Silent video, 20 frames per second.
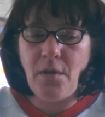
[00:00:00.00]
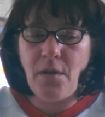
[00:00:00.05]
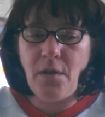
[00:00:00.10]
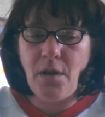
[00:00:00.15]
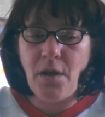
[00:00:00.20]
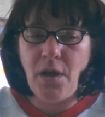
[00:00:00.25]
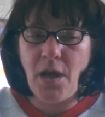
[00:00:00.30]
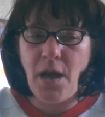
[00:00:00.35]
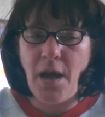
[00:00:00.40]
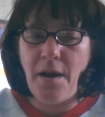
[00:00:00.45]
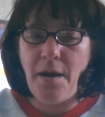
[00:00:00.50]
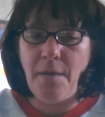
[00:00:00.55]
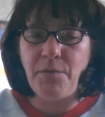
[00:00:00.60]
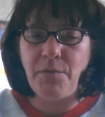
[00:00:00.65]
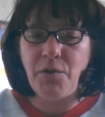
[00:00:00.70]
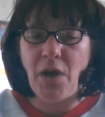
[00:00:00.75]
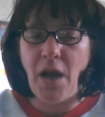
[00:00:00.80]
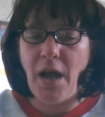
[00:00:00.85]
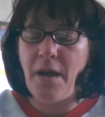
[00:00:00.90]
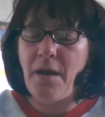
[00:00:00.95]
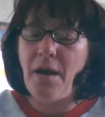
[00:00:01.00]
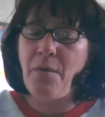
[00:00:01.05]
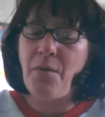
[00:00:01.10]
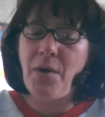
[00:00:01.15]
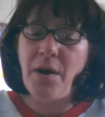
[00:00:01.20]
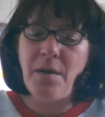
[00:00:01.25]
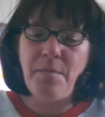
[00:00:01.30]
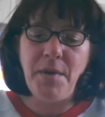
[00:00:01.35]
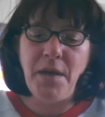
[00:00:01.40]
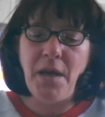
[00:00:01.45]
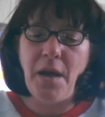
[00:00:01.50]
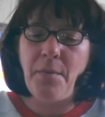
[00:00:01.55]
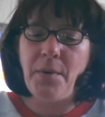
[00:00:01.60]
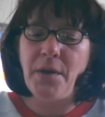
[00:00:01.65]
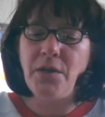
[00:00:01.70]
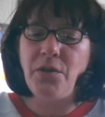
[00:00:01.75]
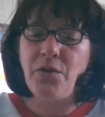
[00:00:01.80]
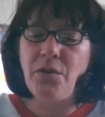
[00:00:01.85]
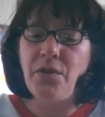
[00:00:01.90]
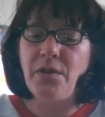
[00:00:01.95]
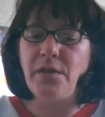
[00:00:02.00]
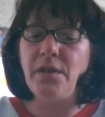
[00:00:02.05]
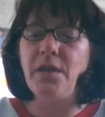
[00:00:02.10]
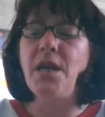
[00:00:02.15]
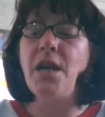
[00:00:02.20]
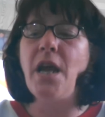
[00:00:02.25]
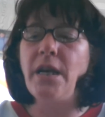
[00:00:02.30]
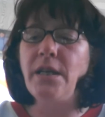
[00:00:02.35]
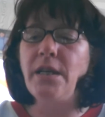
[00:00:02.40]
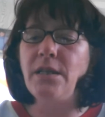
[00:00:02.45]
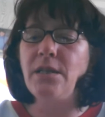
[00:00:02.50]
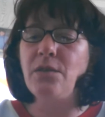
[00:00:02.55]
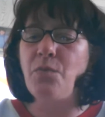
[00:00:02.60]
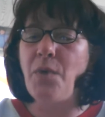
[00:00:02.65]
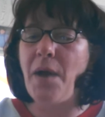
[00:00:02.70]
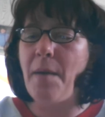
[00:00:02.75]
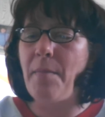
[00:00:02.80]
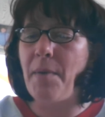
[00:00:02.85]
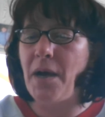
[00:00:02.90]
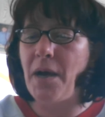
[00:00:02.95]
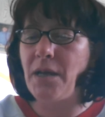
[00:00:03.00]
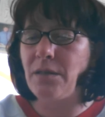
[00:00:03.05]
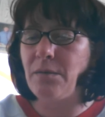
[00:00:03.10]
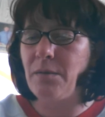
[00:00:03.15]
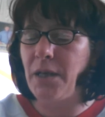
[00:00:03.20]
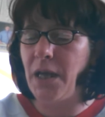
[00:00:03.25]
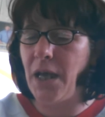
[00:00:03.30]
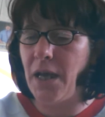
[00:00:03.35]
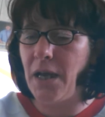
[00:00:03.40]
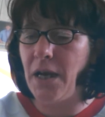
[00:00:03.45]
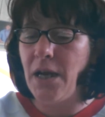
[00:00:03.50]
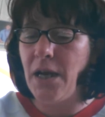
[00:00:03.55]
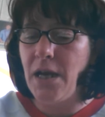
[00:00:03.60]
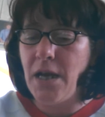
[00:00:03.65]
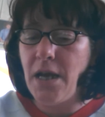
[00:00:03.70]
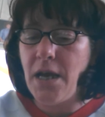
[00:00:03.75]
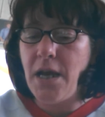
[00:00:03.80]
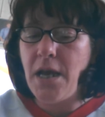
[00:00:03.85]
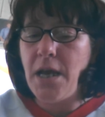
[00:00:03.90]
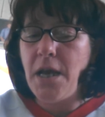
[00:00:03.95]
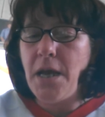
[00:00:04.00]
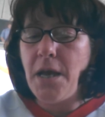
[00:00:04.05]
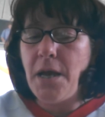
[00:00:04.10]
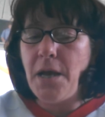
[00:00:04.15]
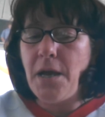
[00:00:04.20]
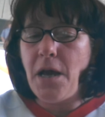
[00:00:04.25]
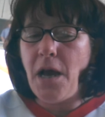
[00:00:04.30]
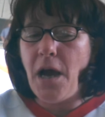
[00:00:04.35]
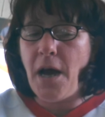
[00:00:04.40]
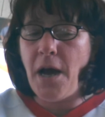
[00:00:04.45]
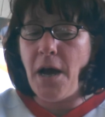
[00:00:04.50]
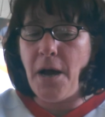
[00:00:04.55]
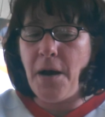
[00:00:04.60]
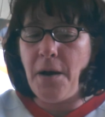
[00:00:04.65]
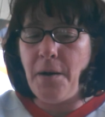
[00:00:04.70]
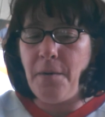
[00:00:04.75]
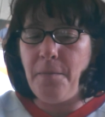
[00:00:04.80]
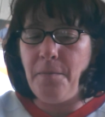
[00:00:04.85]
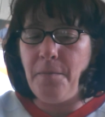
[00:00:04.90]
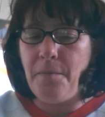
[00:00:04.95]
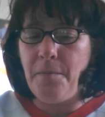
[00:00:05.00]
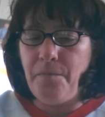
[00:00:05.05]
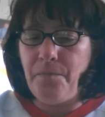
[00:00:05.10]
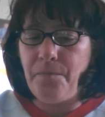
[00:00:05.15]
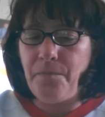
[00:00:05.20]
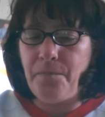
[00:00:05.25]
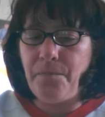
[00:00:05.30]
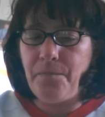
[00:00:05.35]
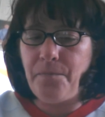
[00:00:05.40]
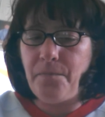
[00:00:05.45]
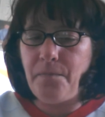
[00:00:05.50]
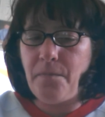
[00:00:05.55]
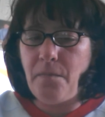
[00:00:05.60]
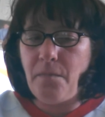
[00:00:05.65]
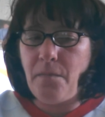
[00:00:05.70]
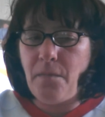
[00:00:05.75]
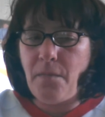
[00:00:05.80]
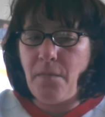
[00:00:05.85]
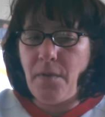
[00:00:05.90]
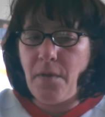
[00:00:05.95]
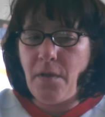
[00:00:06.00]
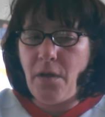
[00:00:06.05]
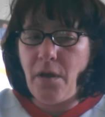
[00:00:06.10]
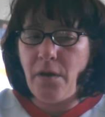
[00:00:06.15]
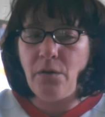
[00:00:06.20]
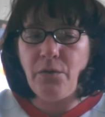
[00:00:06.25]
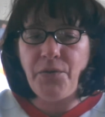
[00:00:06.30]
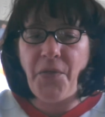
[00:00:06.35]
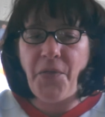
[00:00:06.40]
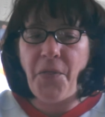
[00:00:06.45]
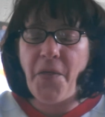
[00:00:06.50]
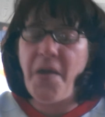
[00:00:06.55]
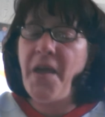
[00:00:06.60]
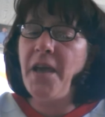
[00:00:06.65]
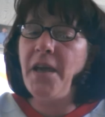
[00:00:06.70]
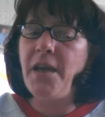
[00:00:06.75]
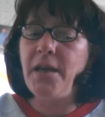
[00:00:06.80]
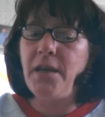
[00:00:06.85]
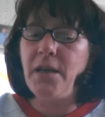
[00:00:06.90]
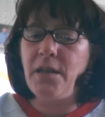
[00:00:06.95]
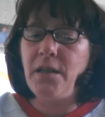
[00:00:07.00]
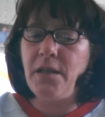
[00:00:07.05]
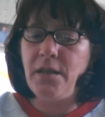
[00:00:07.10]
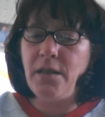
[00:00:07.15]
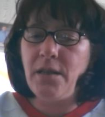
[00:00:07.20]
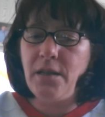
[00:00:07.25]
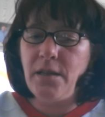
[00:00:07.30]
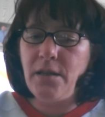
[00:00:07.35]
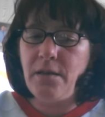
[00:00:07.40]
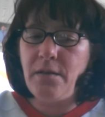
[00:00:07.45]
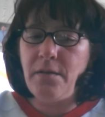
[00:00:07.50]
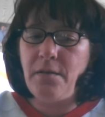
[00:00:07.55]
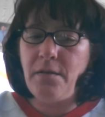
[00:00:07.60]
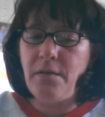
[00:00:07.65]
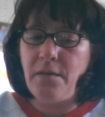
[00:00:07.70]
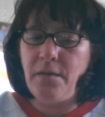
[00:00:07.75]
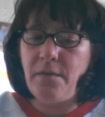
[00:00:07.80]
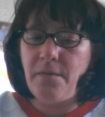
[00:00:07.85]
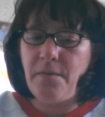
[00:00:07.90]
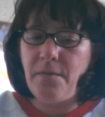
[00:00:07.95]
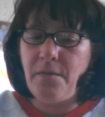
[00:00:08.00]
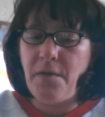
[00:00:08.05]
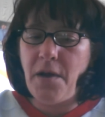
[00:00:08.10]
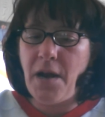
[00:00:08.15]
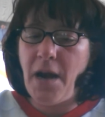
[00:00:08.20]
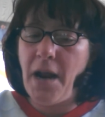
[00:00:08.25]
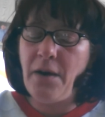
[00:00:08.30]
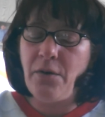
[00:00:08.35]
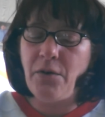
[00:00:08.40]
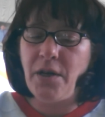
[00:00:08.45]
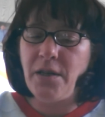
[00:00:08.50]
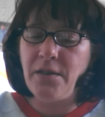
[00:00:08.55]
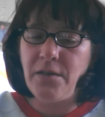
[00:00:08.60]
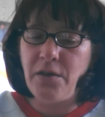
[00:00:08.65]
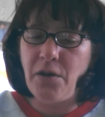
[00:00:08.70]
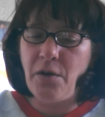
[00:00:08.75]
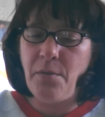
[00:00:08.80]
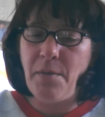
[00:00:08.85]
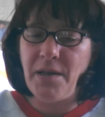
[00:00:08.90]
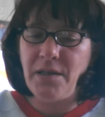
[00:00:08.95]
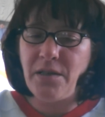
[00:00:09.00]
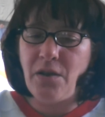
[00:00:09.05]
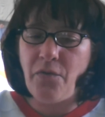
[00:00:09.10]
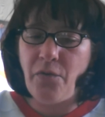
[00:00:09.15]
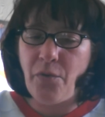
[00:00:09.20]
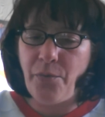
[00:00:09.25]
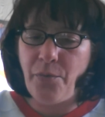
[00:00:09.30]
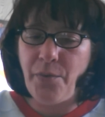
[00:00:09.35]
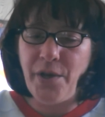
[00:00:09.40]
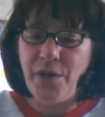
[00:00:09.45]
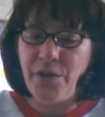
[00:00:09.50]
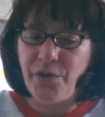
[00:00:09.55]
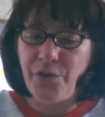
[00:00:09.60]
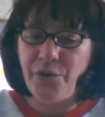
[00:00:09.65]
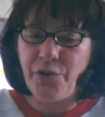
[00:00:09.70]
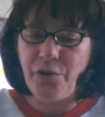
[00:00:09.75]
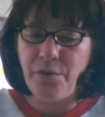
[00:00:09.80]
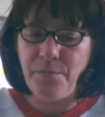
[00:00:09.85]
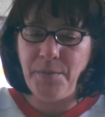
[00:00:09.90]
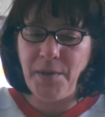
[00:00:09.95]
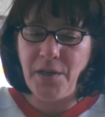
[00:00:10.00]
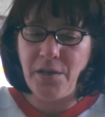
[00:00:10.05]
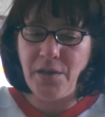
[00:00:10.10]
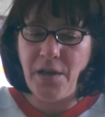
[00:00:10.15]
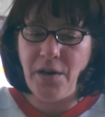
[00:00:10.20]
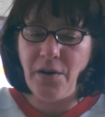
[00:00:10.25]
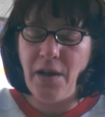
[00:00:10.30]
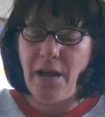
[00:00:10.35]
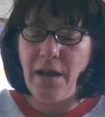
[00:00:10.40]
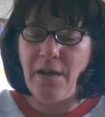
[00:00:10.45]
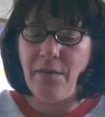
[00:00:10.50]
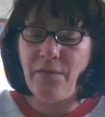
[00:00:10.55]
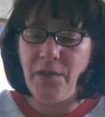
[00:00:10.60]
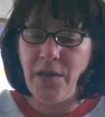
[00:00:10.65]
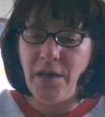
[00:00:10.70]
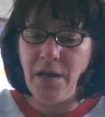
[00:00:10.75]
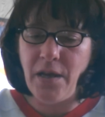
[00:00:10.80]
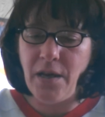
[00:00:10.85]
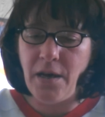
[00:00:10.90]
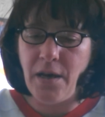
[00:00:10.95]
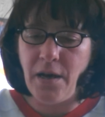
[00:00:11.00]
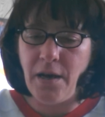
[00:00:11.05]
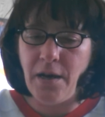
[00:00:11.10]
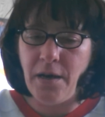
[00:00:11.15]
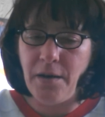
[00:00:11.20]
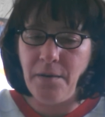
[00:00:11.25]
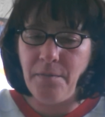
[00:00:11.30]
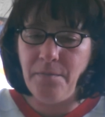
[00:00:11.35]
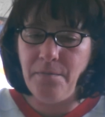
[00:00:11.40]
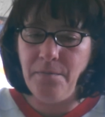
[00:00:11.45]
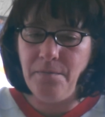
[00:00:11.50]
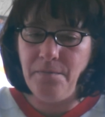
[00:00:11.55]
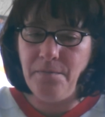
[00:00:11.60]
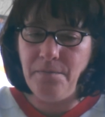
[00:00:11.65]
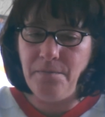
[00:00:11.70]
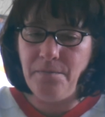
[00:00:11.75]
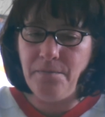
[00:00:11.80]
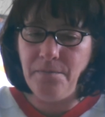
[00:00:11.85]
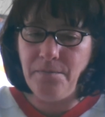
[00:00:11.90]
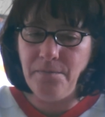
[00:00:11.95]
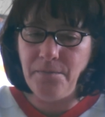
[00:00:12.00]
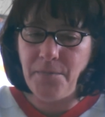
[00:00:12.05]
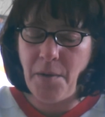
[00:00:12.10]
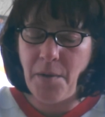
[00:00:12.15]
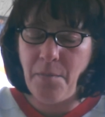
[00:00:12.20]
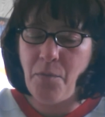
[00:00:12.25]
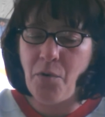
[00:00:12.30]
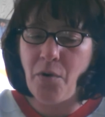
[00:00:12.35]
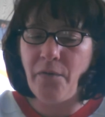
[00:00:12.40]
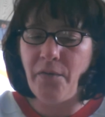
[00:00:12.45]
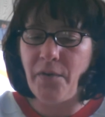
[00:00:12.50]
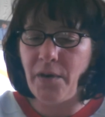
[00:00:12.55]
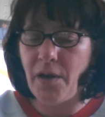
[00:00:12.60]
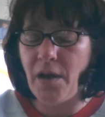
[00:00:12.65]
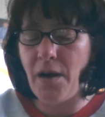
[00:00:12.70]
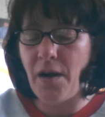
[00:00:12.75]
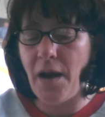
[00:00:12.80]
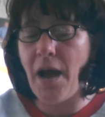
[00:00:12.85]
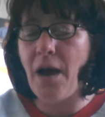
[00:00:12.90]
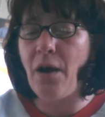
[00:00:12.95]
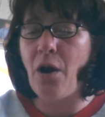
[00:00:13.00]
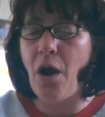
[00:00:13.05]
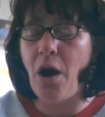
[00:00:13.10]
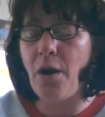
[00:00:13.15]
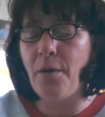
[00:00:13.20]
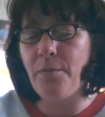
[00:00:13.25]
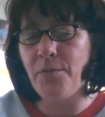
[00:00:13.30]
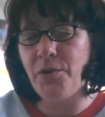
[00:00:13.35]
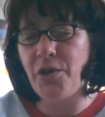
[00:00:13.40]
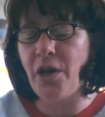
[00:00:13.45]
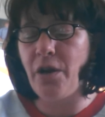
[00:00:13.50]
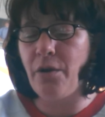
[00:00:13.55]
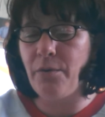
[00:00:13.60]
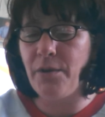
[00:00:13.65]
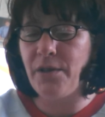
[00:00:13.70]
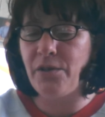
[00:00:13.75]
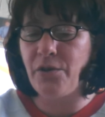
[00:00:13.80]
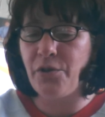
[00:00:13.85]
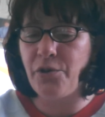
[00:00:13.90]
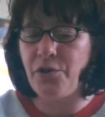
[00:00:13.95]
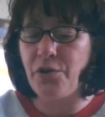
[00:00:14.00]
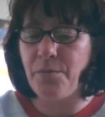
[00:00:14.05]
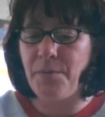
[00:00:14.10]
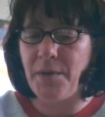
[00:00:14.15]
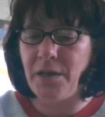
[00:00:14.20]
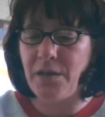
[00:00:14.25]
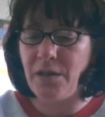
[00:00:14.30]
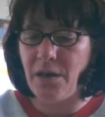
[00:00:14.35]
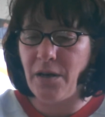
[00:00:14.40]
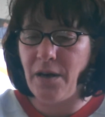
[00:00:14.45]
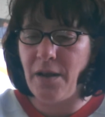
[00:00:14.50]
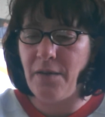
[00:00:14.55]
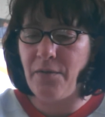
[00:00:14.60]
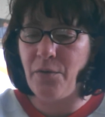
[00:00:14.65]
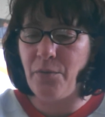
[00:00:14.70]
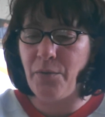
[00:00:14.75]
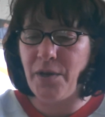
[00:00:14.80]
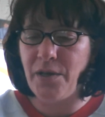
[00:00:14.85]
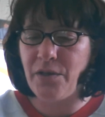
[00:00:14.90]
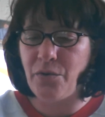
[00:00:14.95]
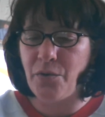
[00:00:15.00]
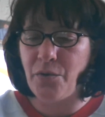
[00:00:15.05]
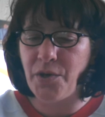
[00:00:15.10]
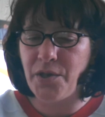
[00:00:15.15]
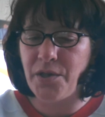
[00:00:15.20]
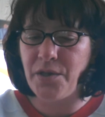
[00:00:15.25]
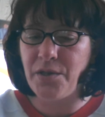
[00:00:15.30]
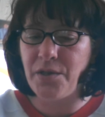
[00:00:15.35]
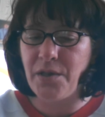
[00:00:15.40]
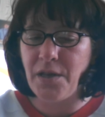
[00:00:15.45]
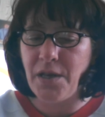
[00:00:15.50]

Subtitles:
want to do this the nicest way I possibly can. I don't think, and I don't consider myself a researcher because I don't have the I'm more of an armchair researcher because I don't have the resources